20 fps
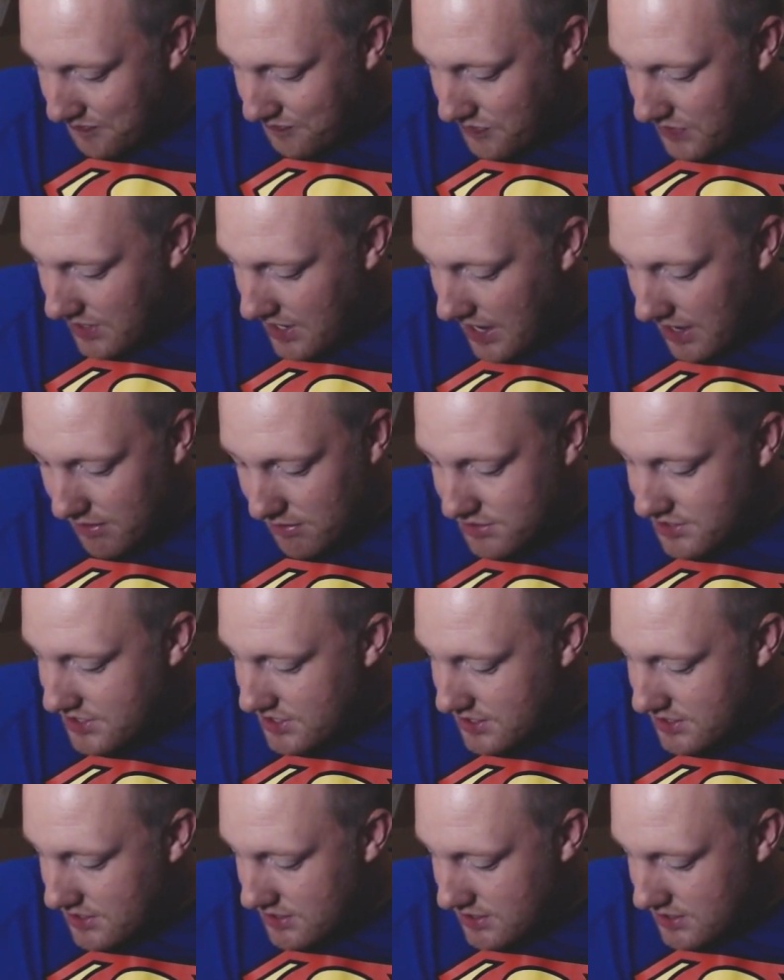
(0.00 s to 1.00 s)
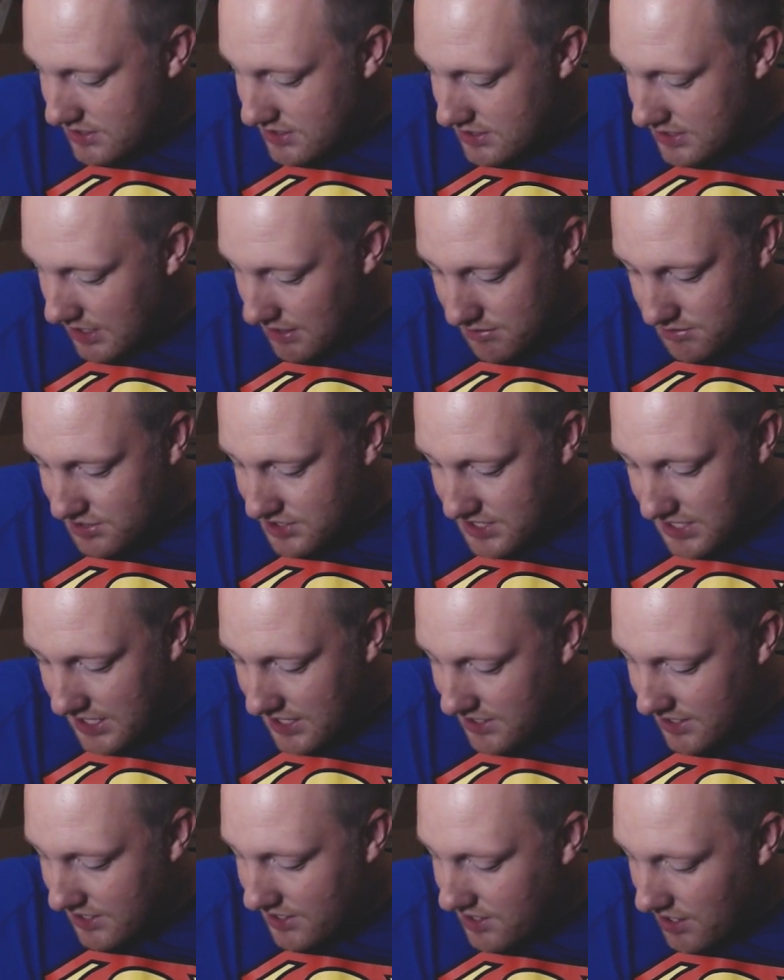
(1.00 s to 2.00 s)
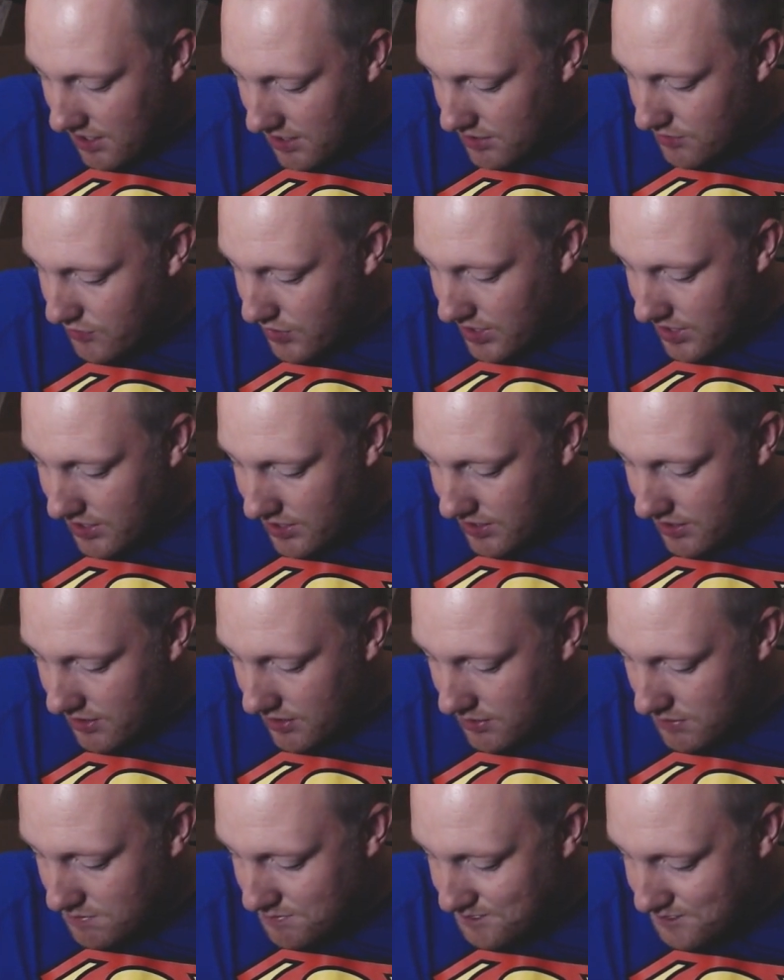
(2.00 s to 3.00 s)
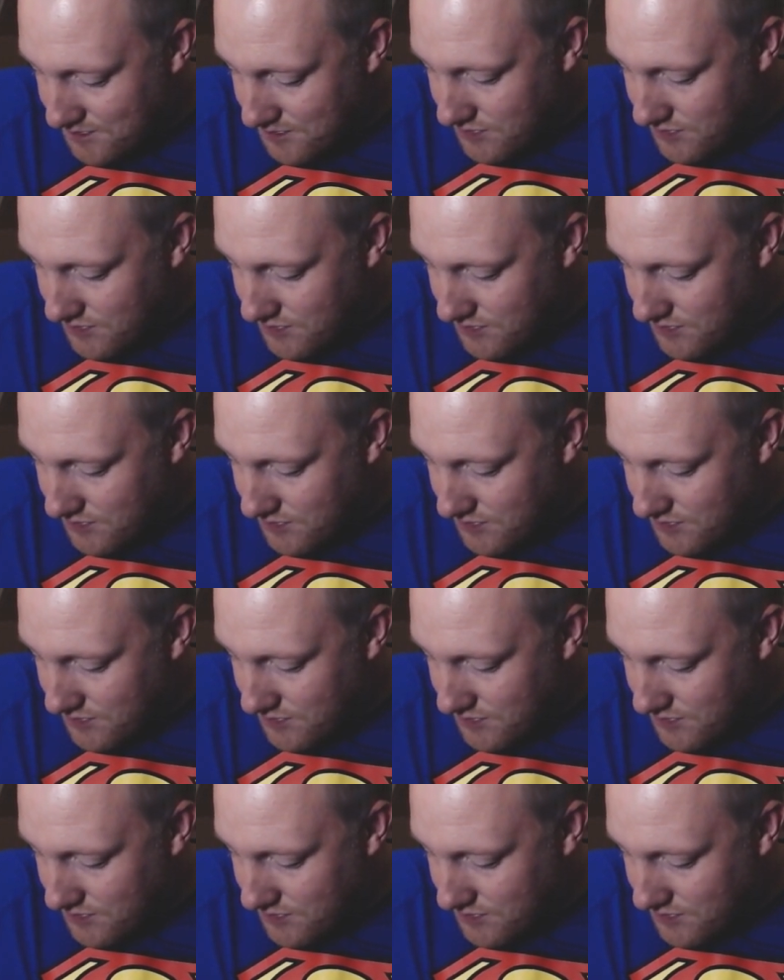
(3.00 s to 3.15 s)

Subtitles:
I don't see any coloring in here.